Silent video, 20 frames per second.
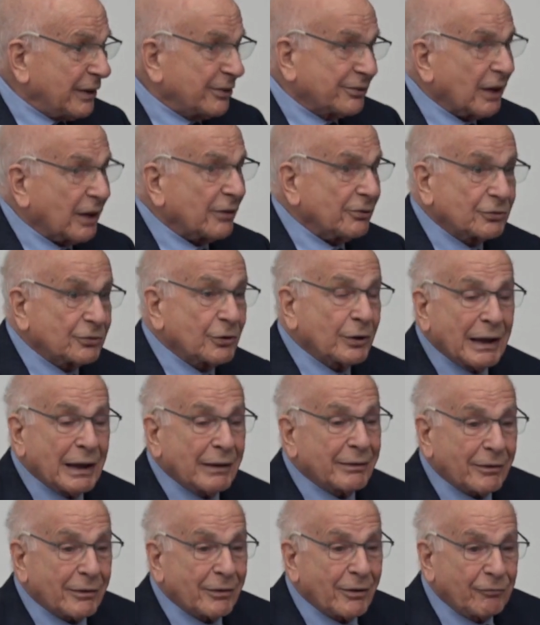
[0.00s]
to discuss
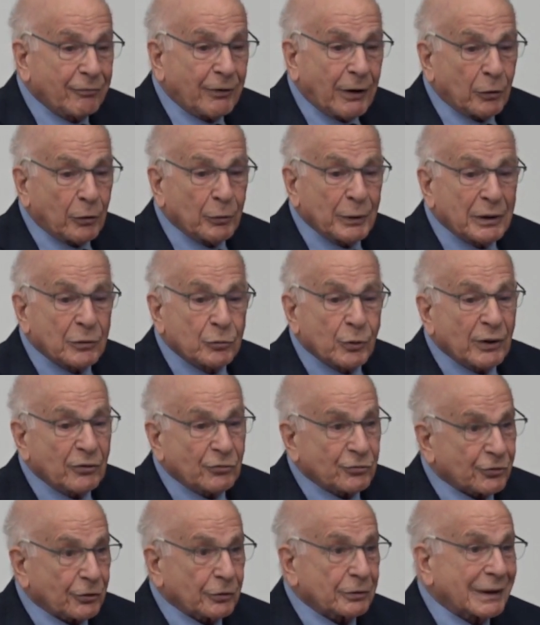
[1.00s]
together the following
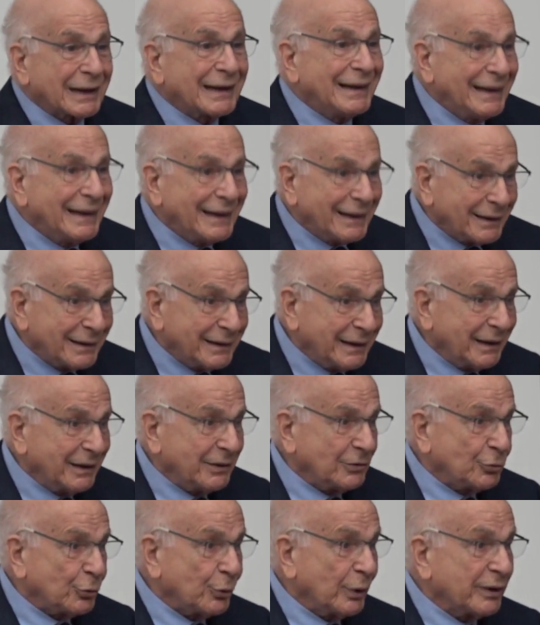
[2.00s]
question.
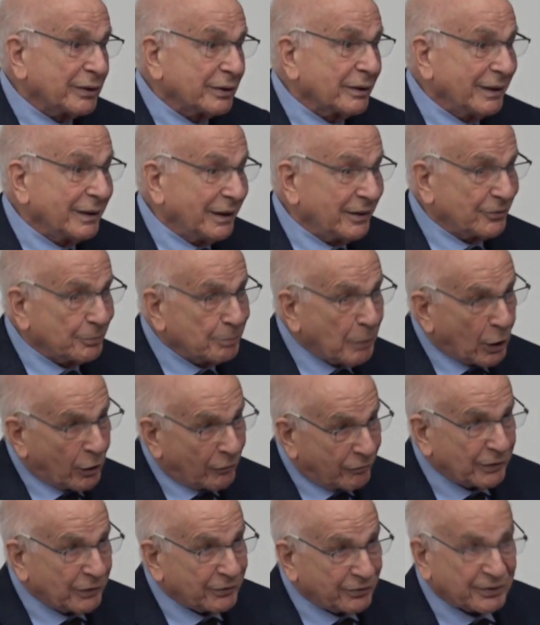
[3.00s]
Clearly, intuition is
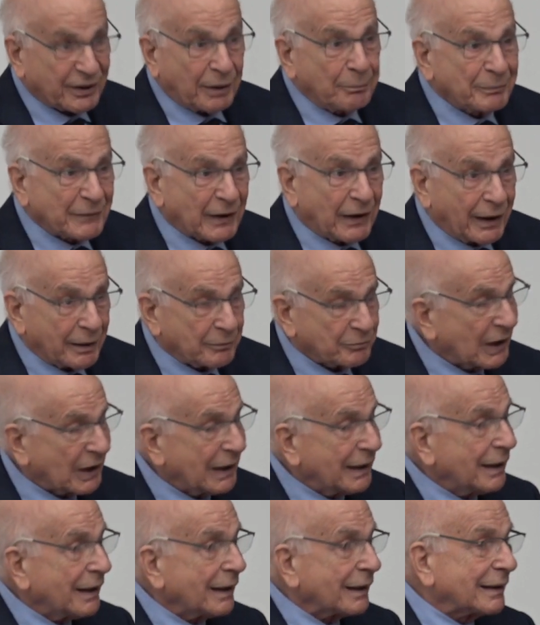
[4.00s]
marvelous sometimes.
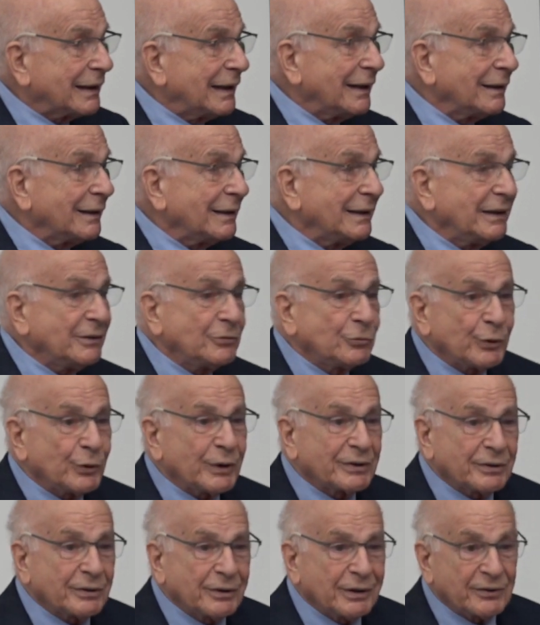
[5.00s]
Clearly,
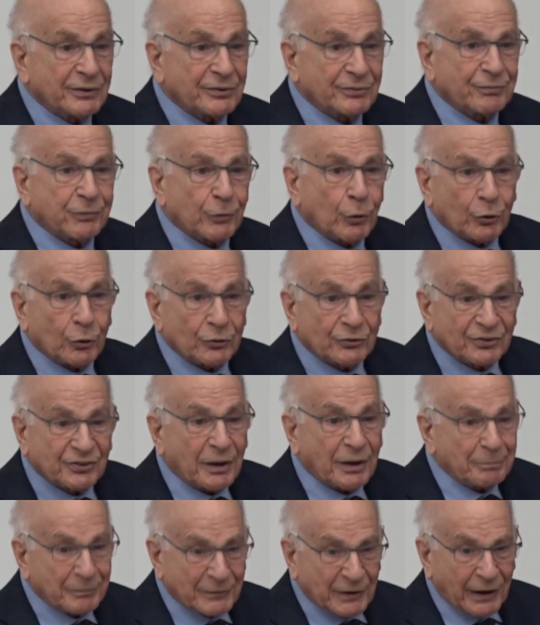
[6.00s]
intuition is flawed
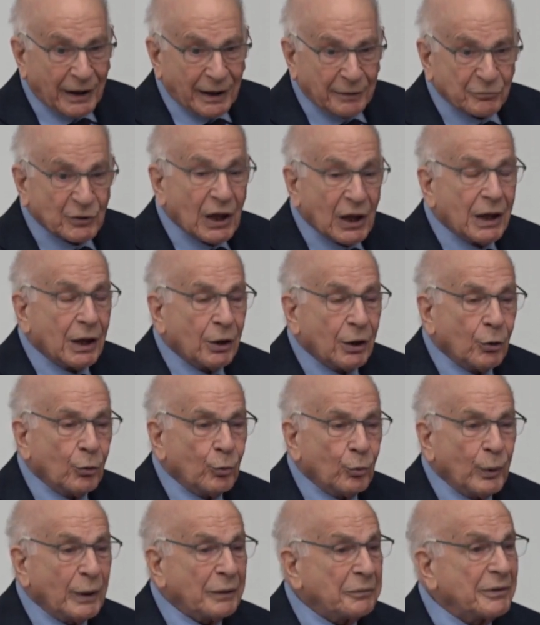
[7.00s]
sometimes.
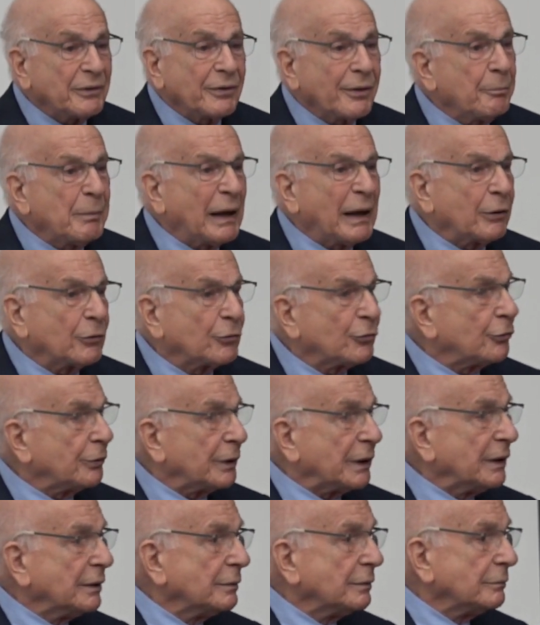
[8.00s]
Where is the
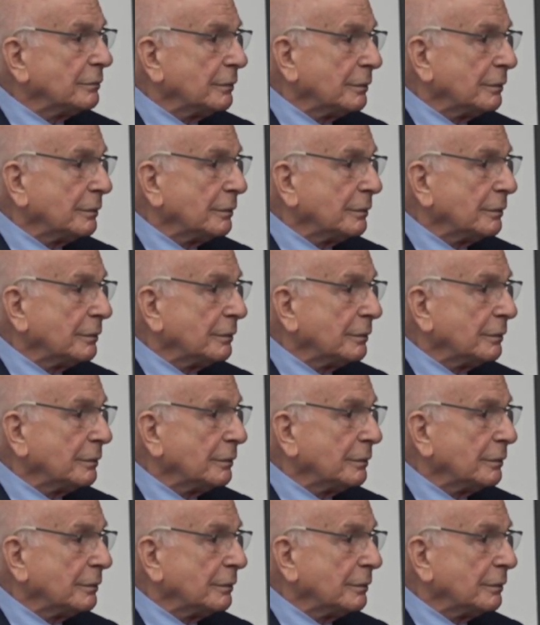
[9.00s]
boundary?